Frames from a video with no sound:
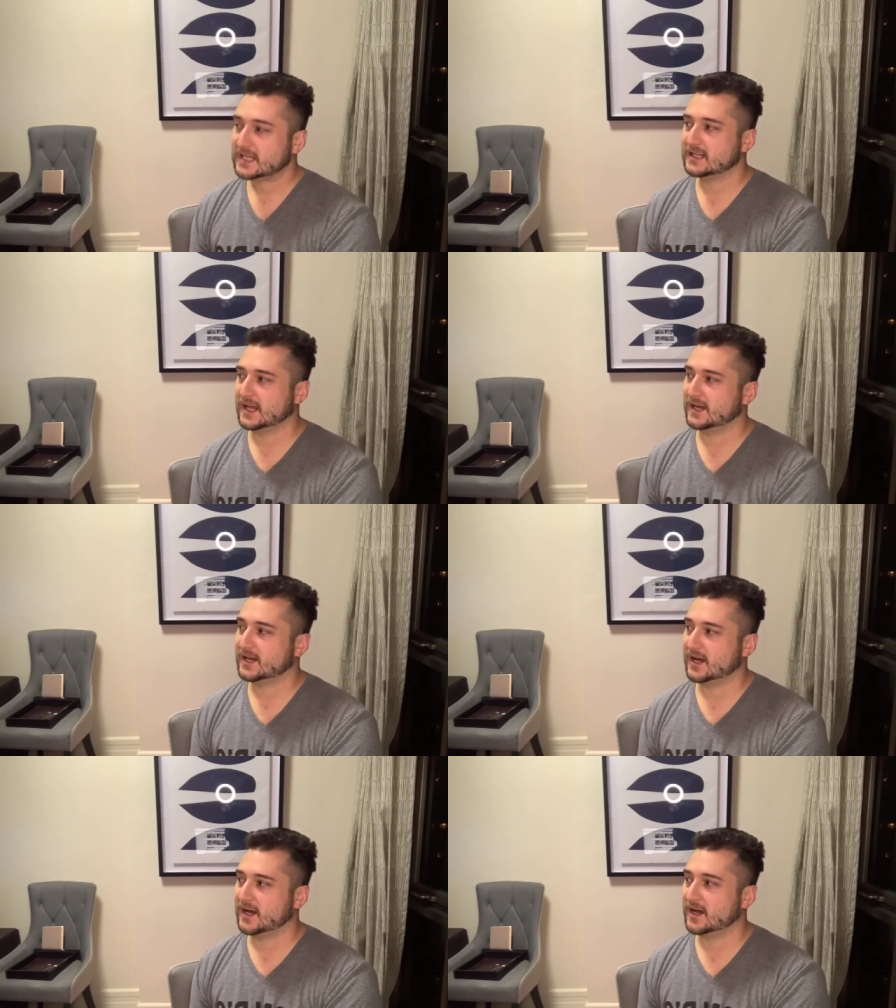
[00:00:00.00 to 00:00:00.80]
like
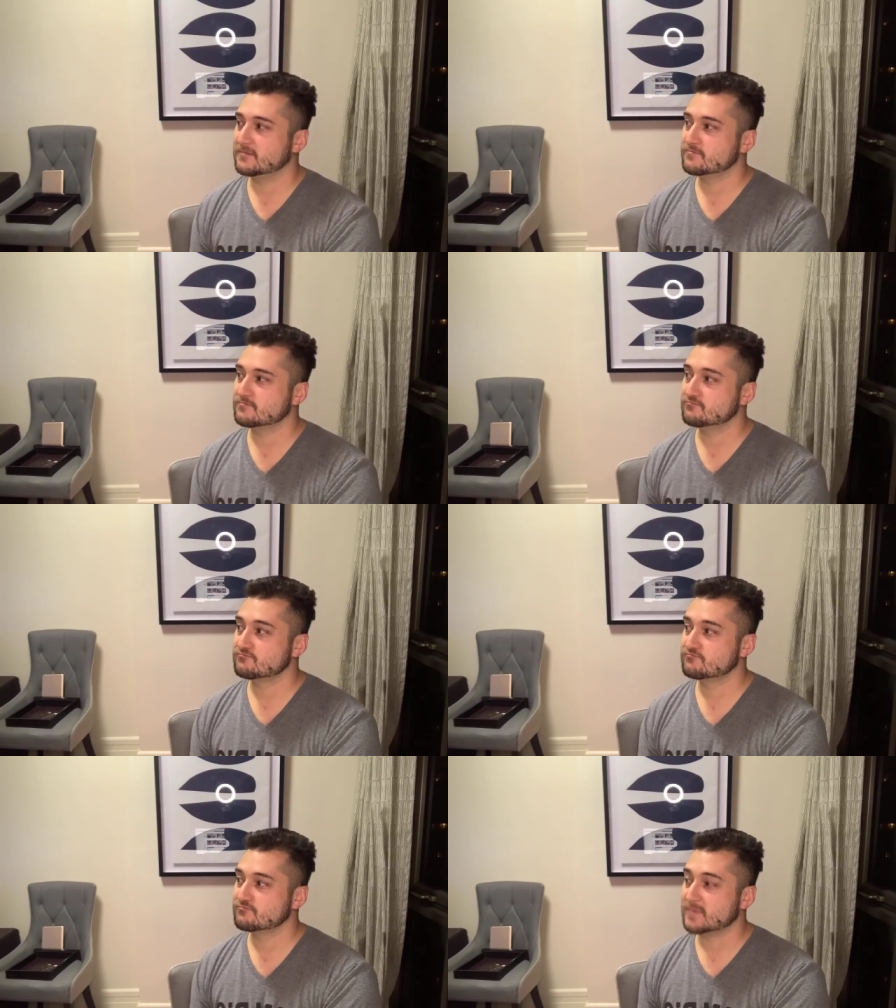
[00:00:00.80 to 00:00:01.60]
uh,
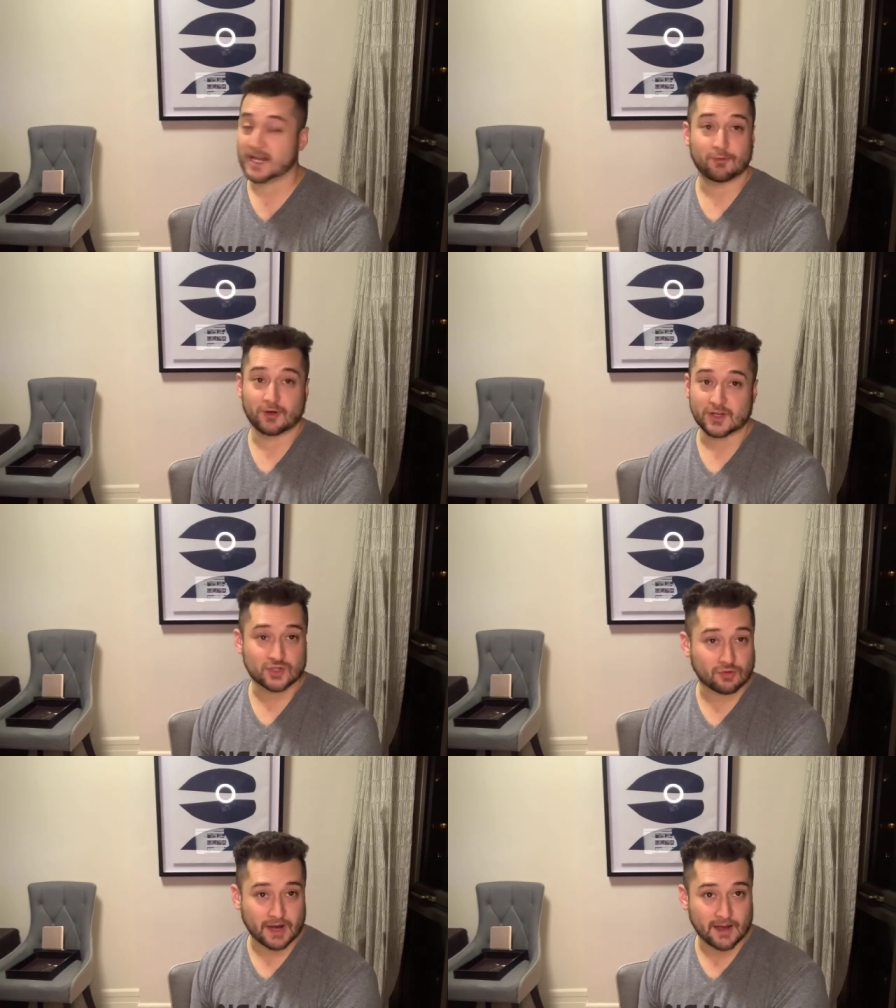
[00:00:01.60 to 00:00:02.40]
anywhere that's
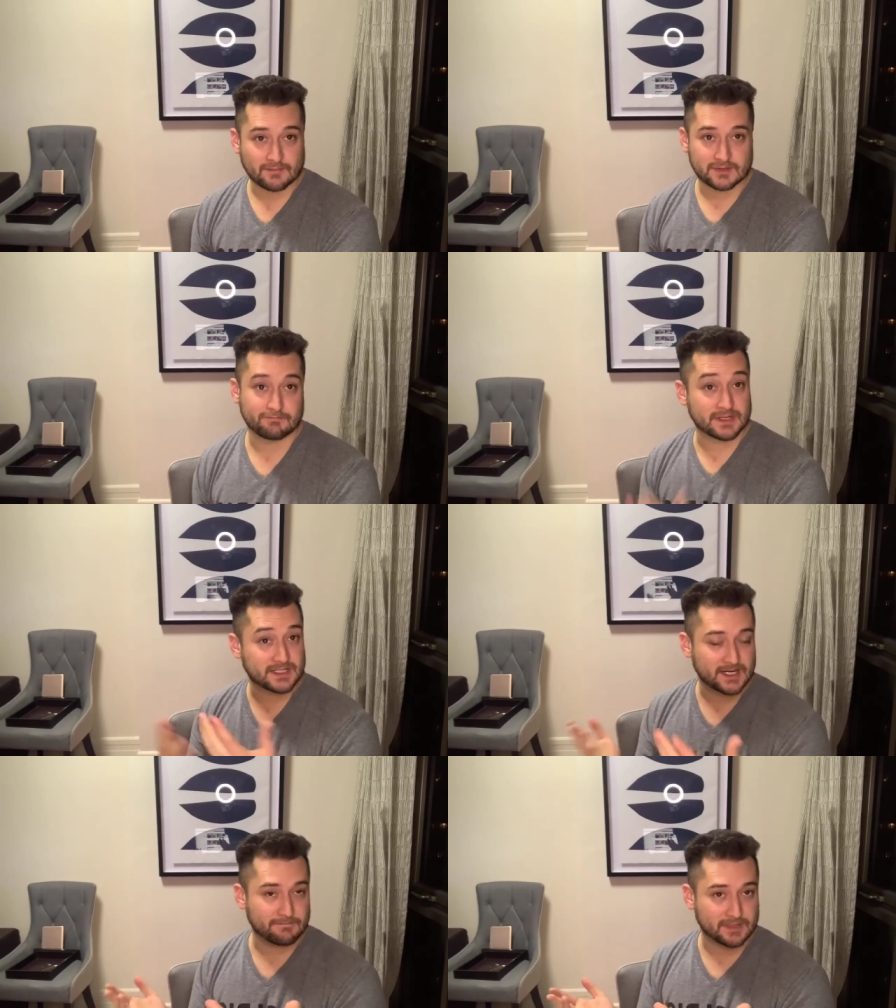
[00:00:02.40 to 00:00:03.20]
cramped,
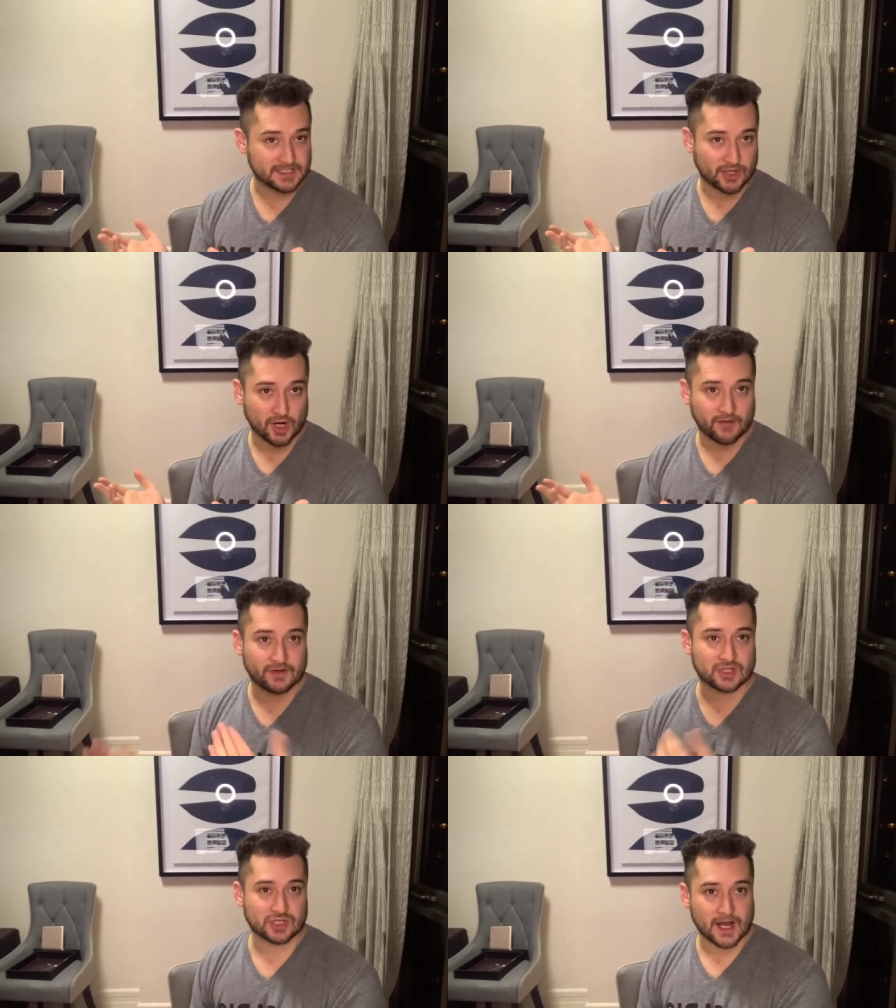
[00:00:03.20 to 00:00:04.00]
busy, busy
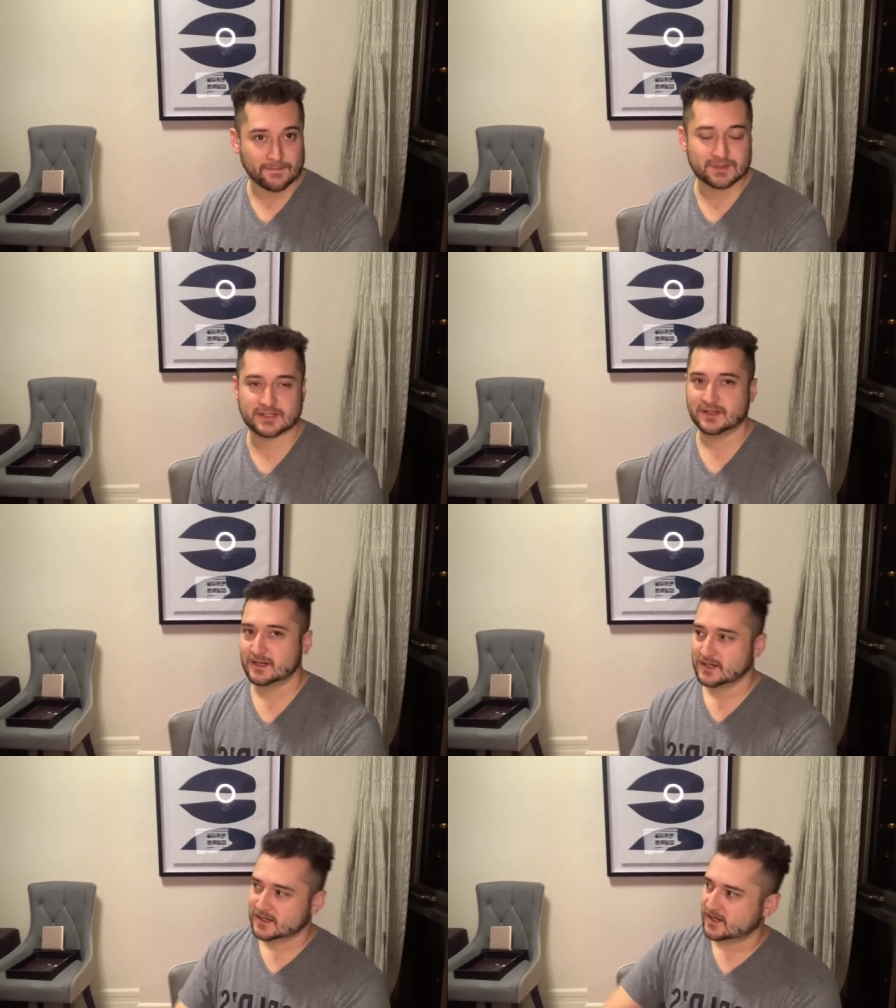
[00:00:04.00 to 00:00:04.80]
coffee shops.
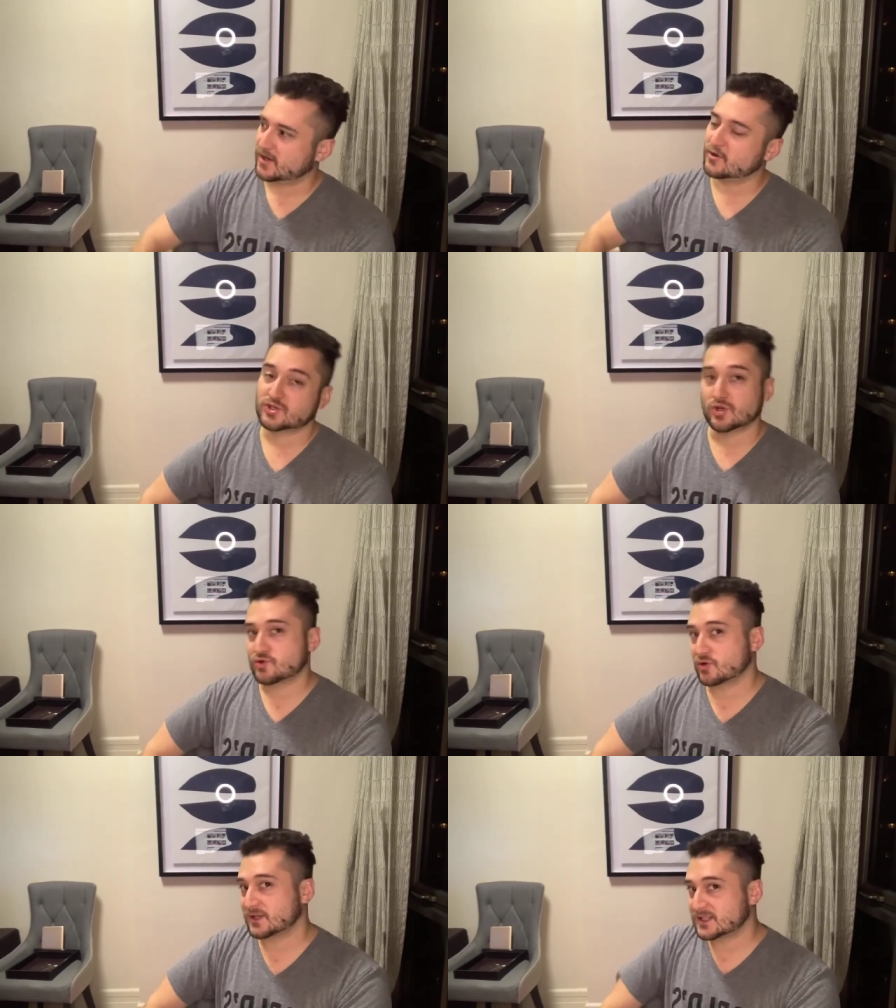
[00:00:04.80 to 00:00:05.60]
You know,
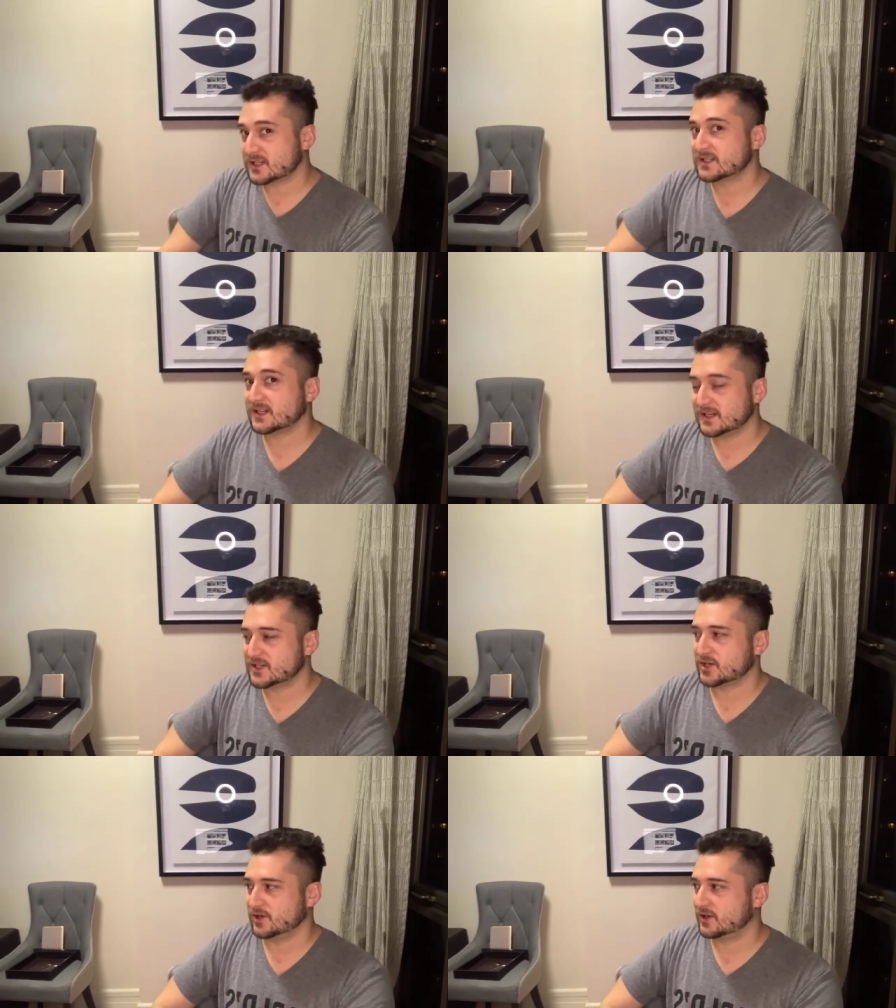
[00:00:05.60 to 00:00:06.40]
social distancing is
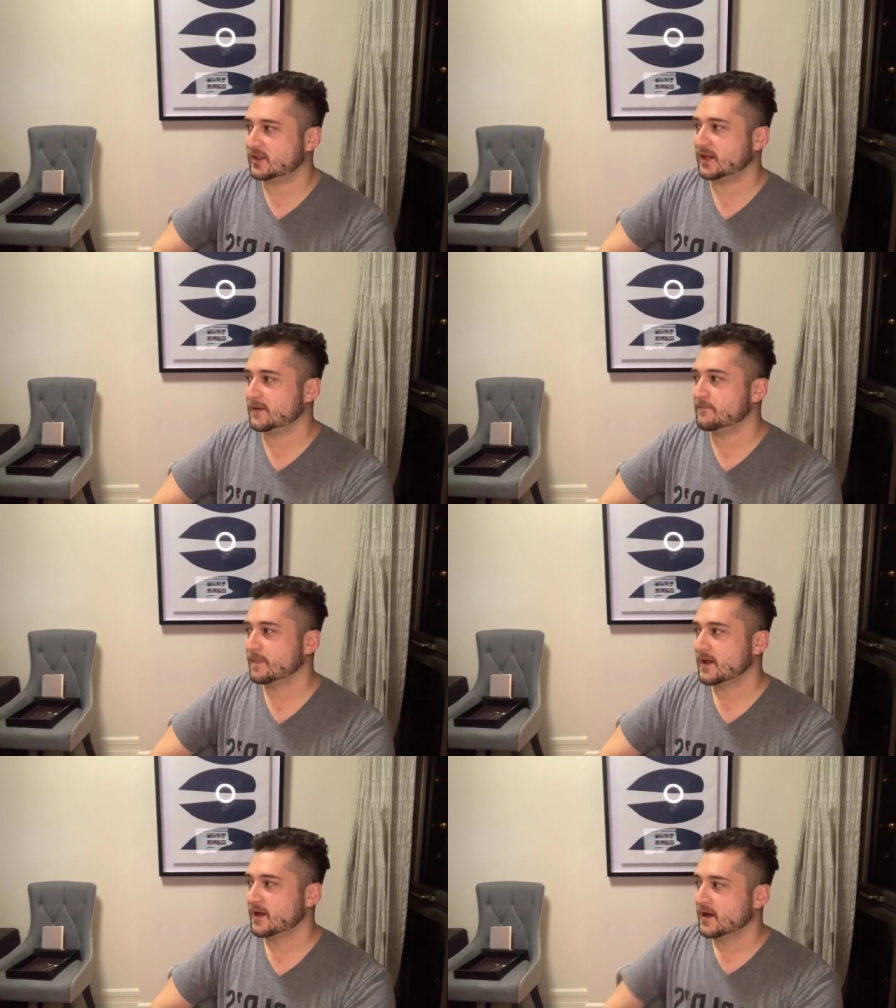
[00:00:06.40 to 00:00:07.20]
a good thing.
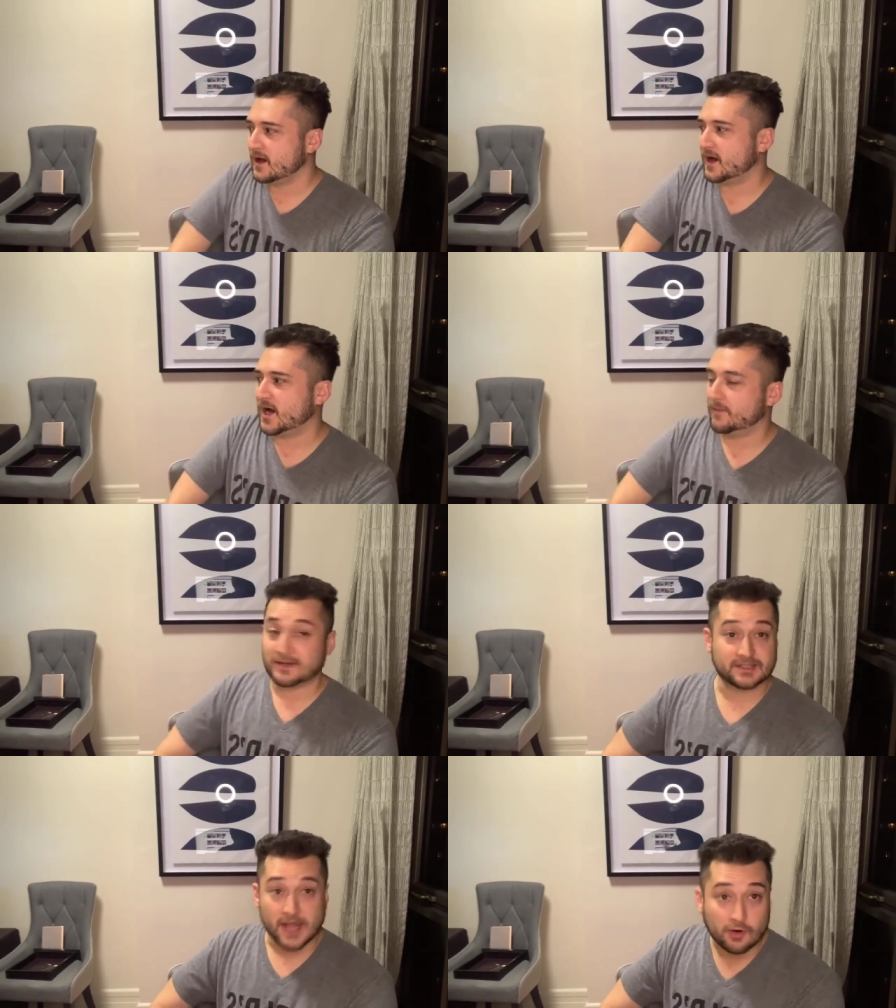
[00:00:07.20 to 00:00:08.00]
Um, it
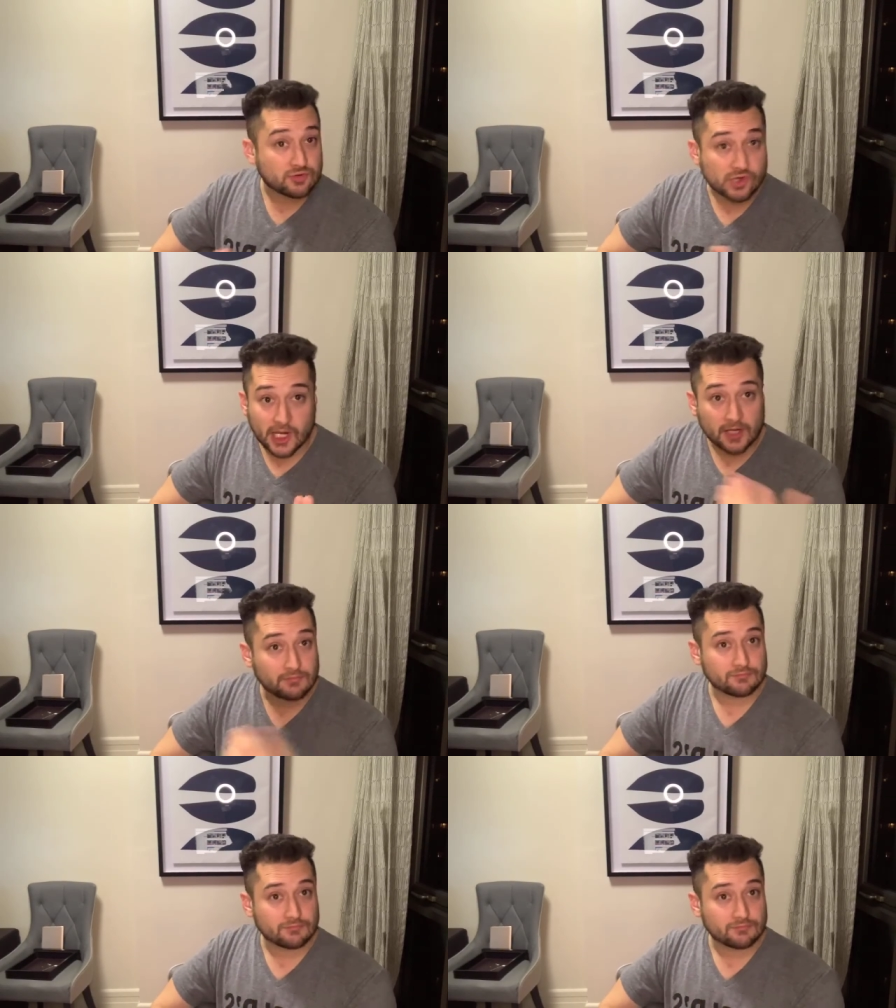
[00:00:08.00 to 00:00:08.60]
sounds like